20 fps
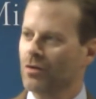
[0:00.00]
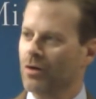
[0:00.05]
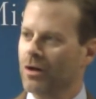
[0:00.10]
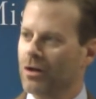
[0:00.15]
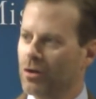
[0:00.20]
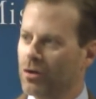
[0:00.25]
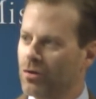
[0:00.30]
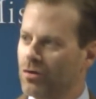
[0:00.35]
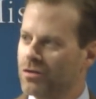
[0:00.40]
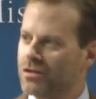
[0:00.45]
or
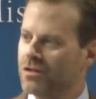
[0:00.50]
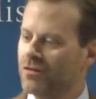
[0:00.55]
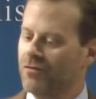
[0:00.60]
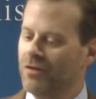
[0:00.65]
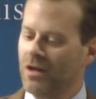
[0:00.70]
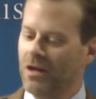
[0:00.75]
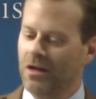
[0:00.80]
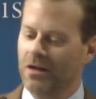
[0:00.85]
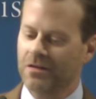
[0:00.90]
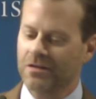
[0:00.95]

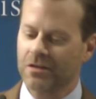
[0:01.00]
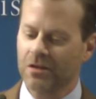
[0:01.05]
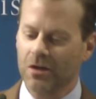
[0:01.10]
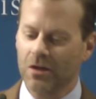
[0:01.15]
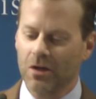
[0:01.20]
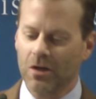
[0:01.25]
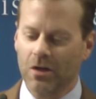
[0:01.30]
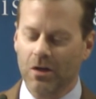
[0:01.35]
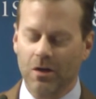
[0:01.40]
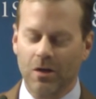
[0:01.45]
inclusiveness
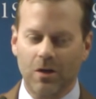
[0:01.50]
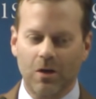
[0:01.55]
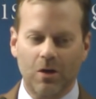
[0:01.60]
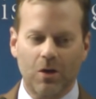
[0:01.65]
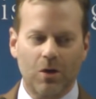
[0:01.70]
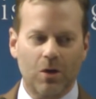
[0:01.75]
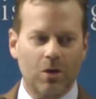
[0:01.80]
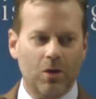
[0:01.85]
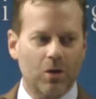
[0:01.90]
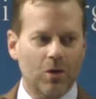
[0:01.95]

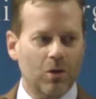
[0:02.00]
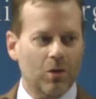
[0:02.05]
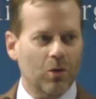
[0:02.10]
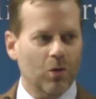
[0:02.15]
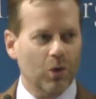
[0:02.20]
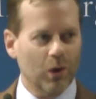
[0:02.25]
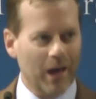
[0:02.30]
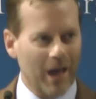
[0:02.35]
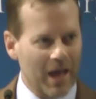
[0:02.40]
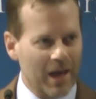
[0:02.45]

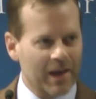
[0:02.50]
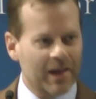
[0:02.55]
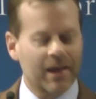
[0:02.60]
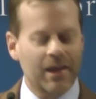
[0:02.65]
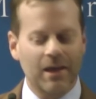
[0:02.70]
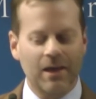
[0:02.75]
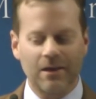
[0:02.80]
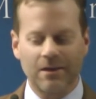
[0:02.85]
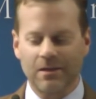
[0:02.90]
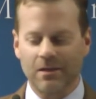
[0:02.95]
or
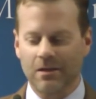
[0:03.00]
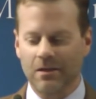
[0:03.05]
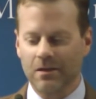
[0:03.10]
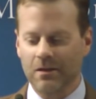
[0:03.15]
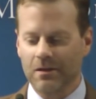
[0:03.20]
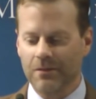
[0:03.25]
etiquette.